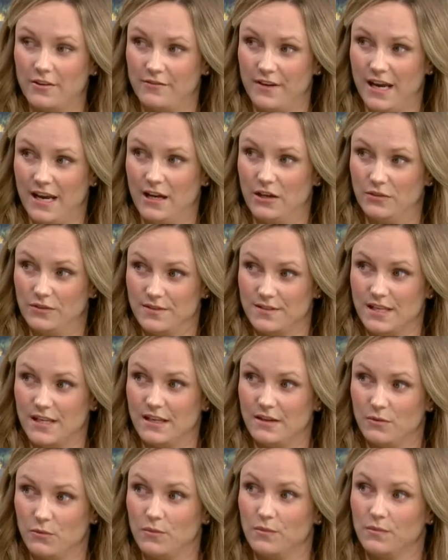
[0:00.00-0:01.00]
of hounds
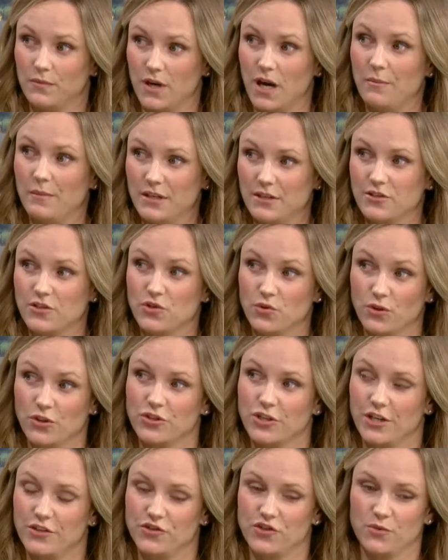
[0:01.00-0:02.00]
that come into
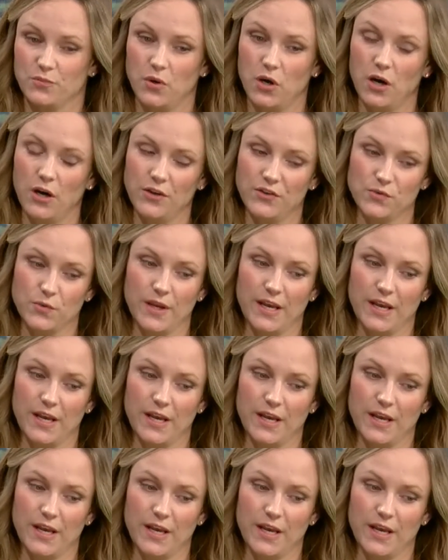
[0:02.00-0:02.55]
Dorchester Paws.